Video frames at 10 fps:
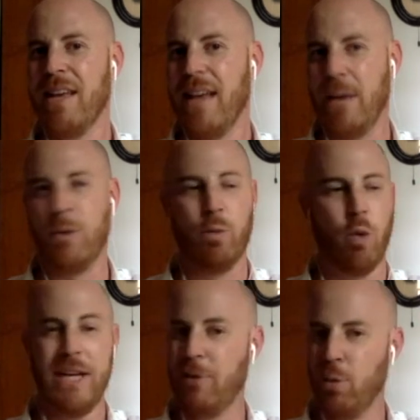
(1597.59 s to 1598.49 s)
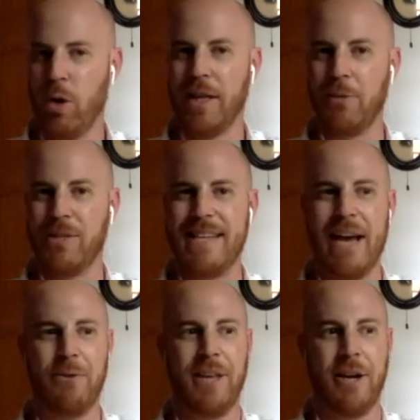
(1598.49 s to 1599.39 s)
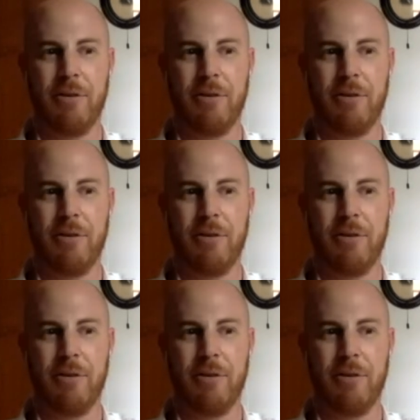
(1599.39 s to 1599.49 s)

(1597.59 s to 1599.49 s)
And even while I was down there,